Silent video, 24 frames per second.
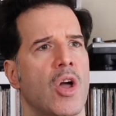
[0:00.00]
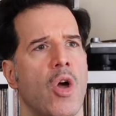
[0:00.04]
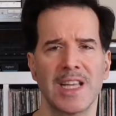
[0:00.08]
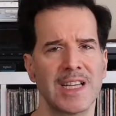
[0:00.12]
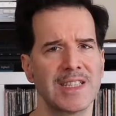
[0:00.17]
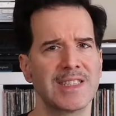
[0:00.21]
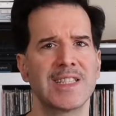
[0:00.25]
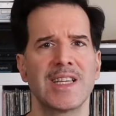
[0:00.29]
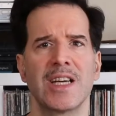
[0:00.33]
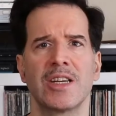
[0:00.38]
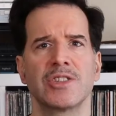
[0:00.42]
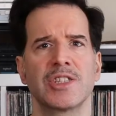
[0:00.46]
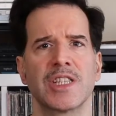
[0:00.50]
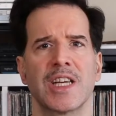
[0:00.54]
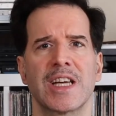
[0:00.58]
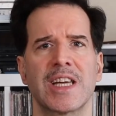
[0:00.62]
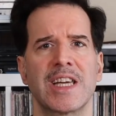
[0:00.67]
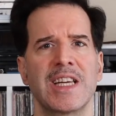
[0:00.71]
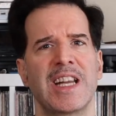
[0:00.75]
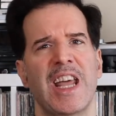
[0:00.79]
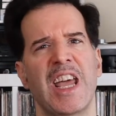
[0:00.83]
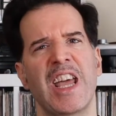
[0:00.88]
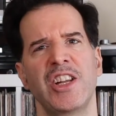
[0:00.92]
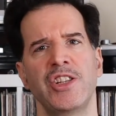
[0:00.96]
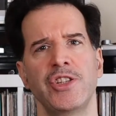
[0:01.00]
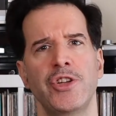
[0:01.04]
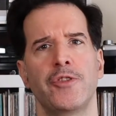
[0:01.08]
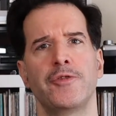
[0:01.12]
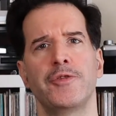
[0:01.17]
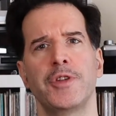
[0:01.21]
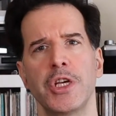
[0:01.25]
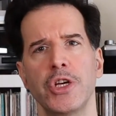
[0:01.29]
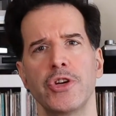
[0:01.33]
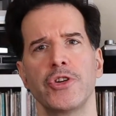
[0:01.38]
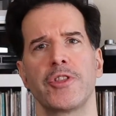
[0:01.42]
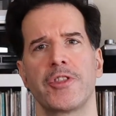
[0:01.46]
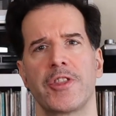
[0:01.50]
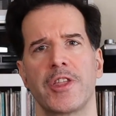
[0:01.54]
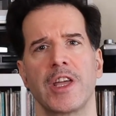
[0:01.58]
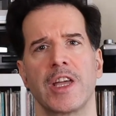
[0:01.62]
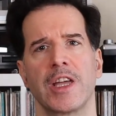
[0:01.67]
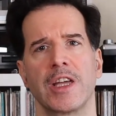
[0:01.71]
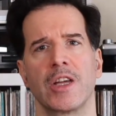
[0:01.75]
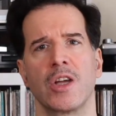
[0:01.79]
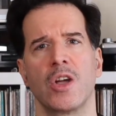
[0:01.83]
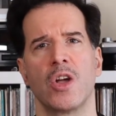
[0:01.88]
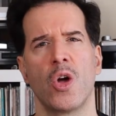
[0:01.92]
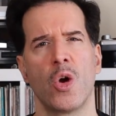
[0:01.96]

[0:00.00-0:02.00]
that sounds like an end of year thing.